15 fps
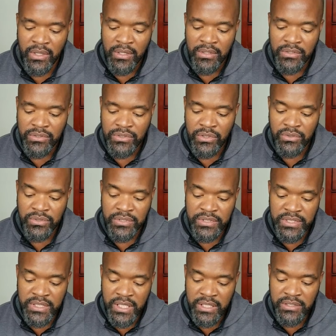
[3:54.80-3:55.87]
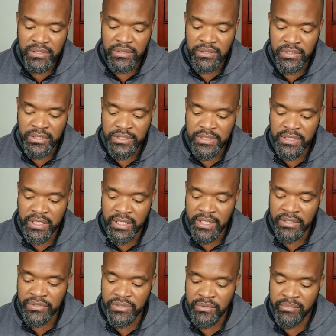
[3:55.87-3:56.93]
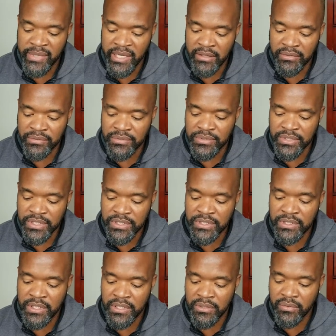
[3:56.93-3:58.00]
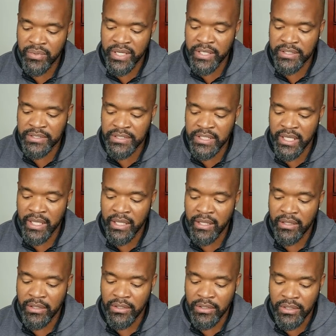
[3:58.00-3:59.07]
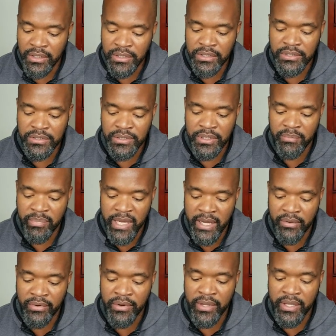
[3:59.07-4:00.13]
So to say to look to the hills or mountains is another way to say look to the power